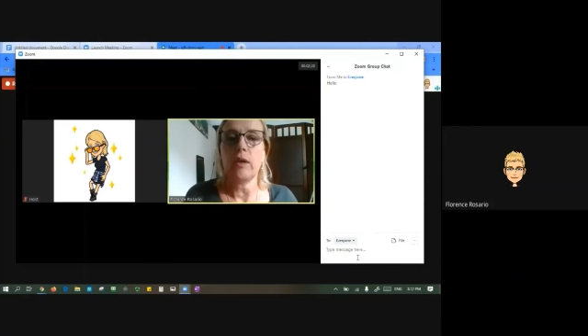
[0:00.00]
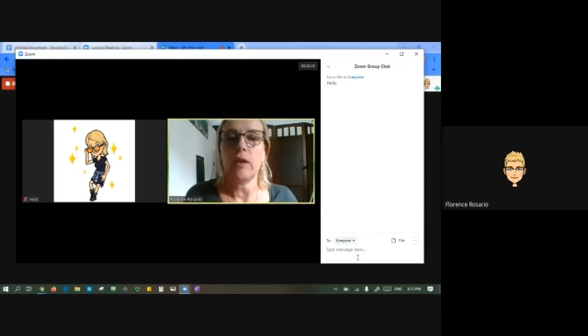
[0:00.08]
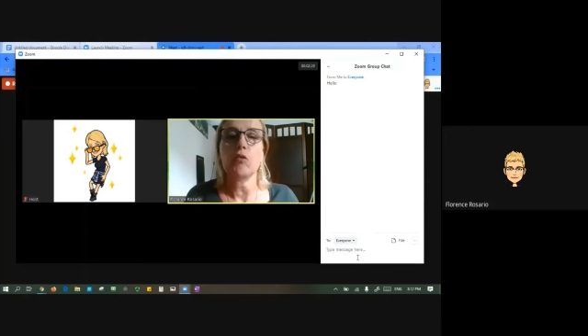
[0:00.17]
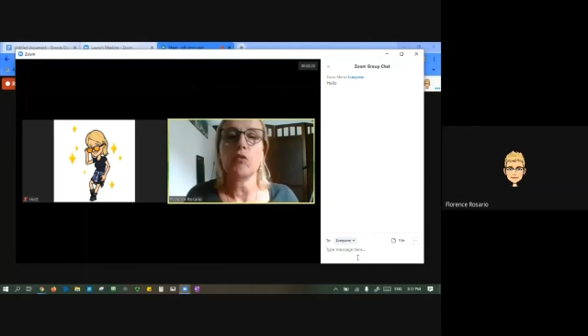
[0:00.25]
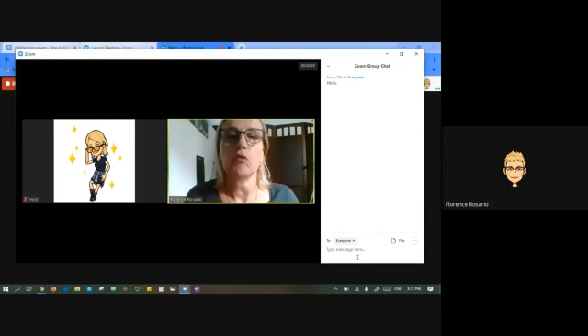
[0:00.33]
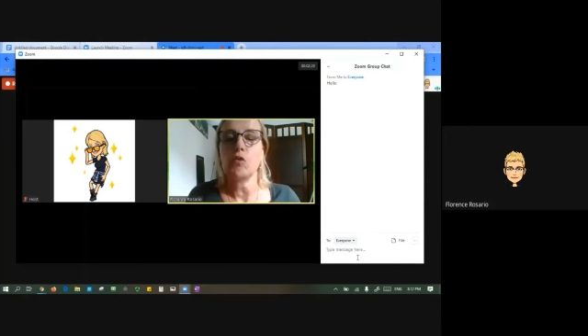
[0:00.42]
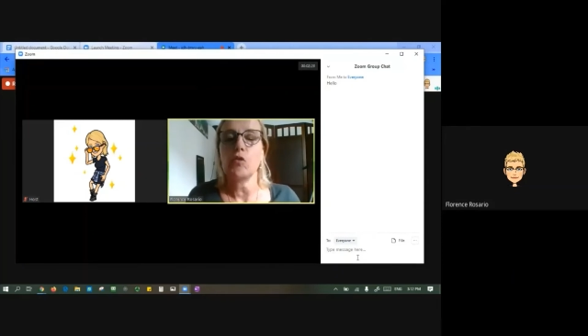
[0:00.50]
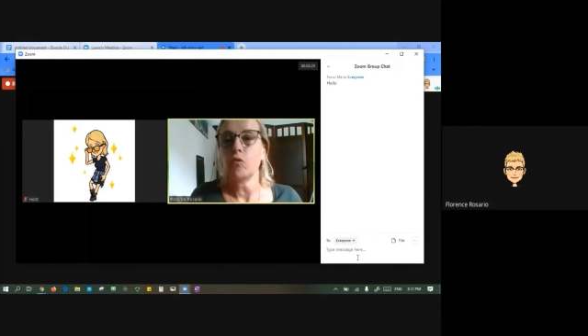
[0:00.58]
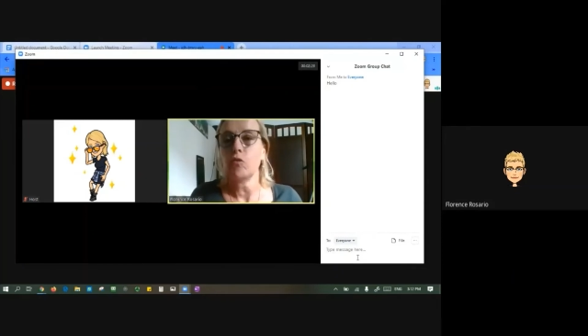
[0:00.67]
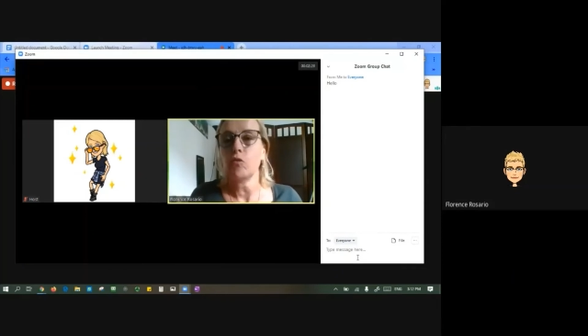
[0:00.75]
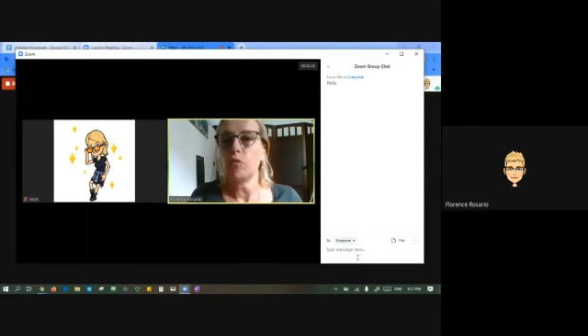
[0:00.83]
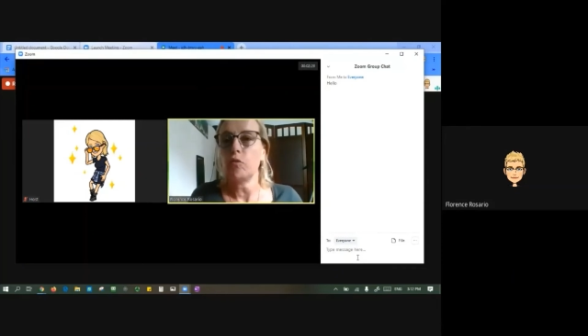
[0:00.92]
So you just
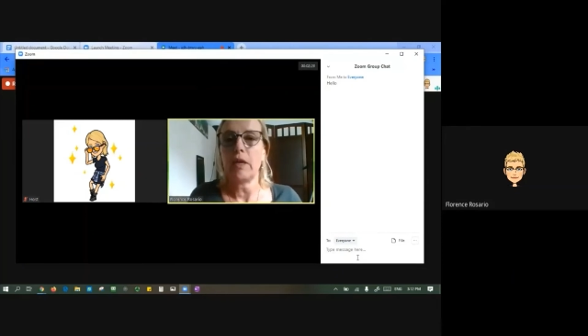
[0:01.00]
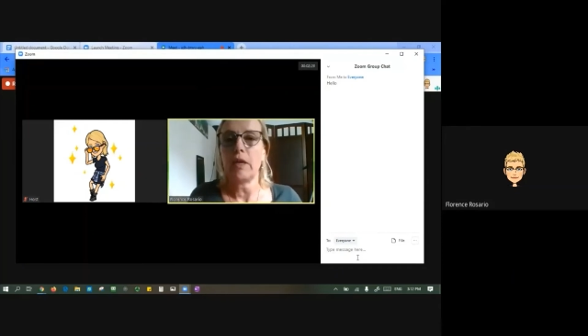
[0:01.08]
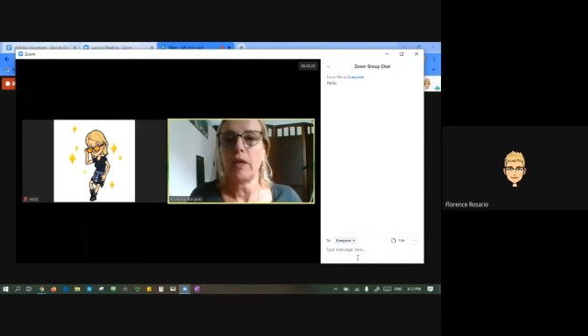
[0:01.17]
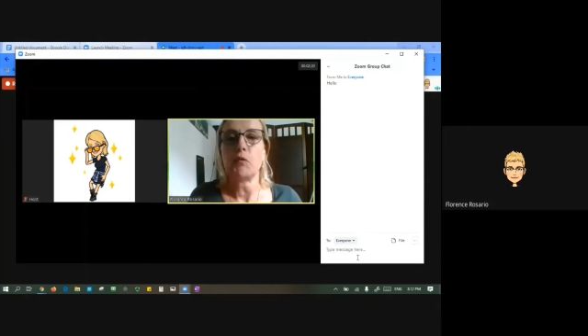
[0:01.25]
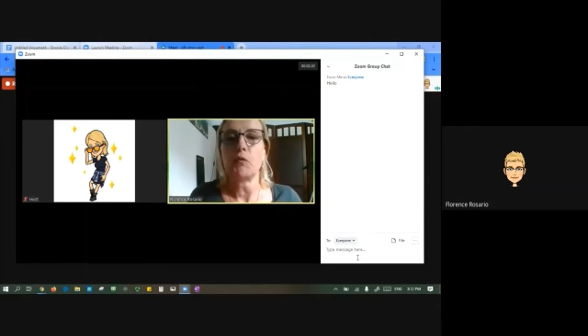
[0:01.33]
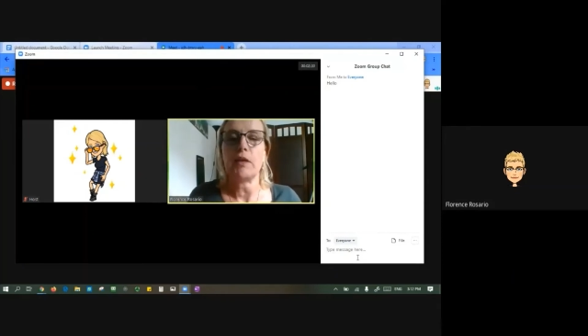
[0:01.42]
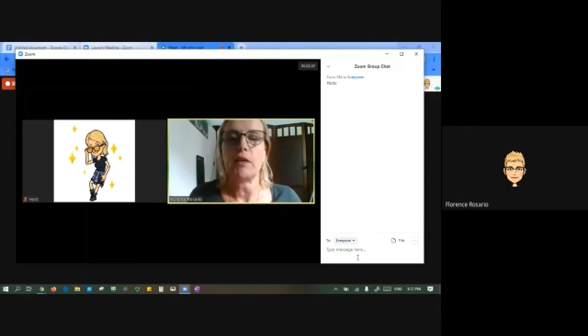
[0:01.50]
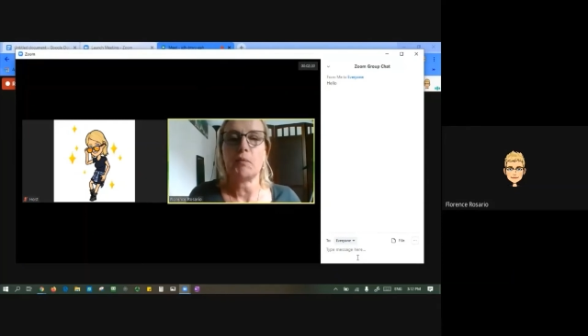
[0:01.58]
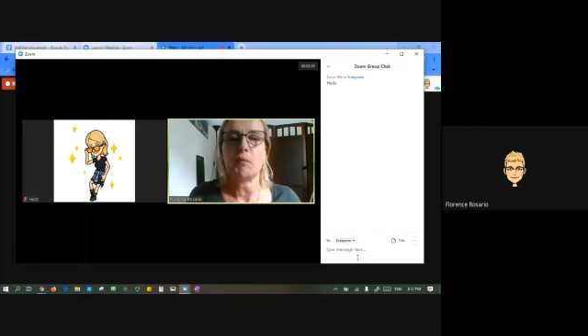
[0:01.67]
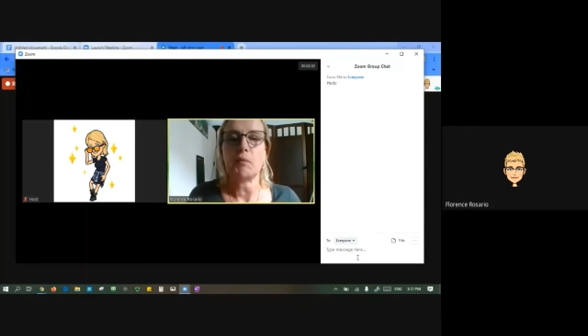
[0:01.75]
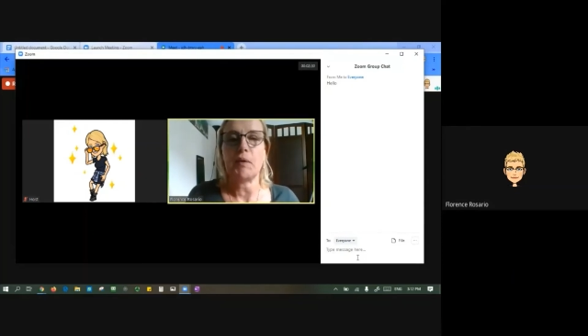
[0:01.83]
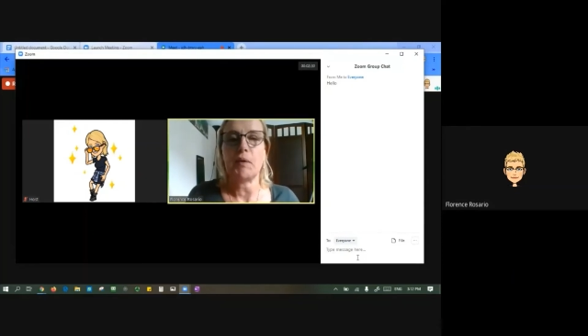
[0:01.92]
want to be careful with that
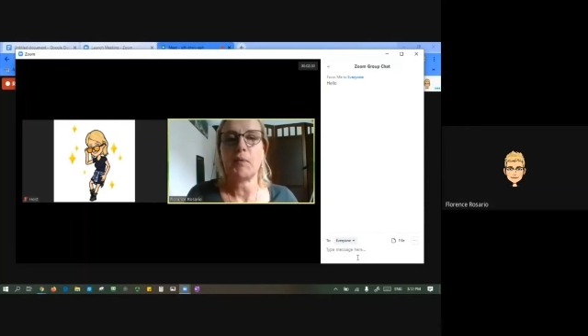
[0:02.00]
sometimes.